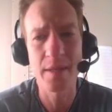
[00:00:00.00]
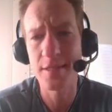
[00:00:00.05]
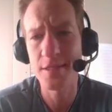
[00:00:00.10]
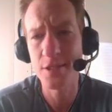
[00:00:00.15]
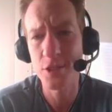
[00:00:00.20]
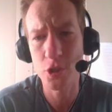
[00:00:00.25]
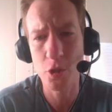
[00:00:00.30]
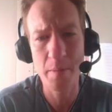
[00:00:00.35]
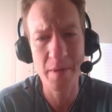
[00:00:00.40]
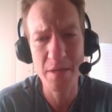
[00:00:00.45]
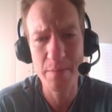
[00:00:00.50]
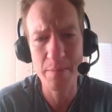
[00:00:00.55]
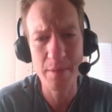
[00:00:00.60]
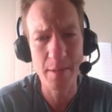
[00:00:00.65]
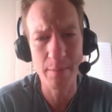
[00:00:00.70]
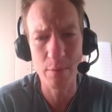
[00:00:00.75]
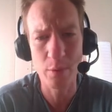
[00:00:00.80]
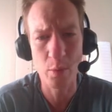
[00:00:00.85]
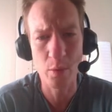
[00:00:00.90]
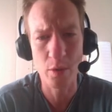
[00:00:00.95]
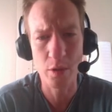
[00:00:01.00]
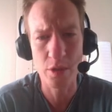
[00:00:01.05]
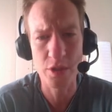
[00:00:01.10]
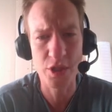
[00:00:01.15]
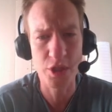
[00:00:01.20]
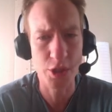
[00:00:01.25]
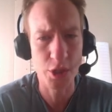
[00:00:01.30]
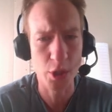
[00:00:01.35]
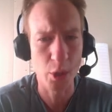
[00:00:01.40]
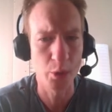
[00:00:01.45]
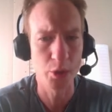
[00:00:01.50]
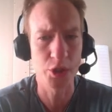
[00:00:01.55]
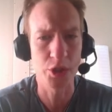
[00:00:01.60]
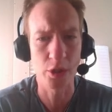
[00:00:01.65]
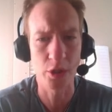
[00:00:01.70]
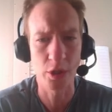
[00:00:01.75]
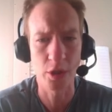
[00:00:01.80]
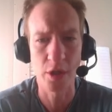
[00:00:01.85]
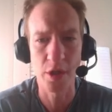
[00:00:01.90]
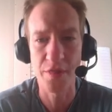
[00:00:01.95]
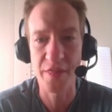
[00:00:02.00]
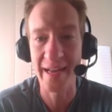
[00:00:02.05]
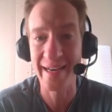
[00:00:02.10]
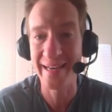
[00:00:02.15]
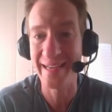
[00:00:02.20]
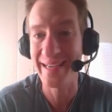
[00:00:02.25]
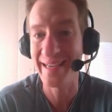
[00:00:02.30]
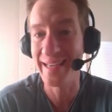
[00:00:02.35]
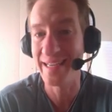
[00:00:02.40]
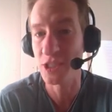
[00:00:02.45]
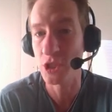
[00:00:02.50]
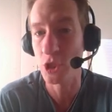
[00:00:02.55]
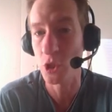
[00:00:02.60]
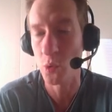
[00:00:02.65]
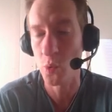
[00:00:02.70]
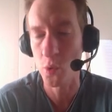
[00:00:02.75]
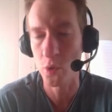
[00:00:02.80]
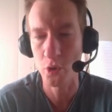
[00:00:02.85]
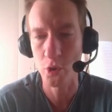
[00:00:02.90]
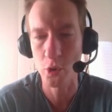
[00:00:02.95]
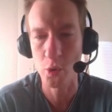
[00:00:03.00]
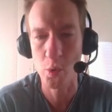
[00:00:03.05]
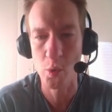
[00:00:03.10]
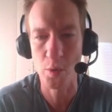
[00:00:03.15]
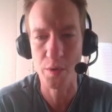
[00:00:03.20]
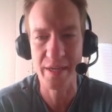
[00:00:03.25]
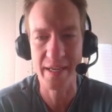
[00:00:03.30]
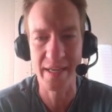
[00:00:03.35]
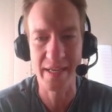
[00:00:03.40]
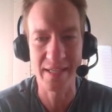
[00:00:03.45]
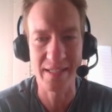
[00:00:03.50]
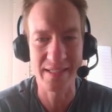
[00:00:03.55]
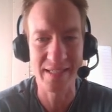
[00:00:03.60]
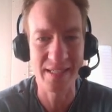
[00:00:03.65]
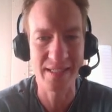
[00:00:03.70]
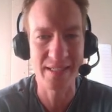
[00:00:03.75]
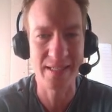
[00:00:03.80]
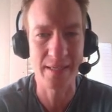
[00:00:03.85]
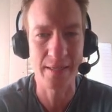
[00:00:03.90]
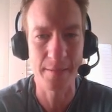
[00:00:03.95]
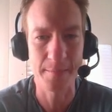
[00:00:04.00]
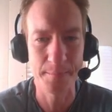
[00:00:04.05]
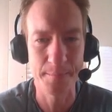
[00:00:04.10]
so many people were so sure that it quote-unquote existed.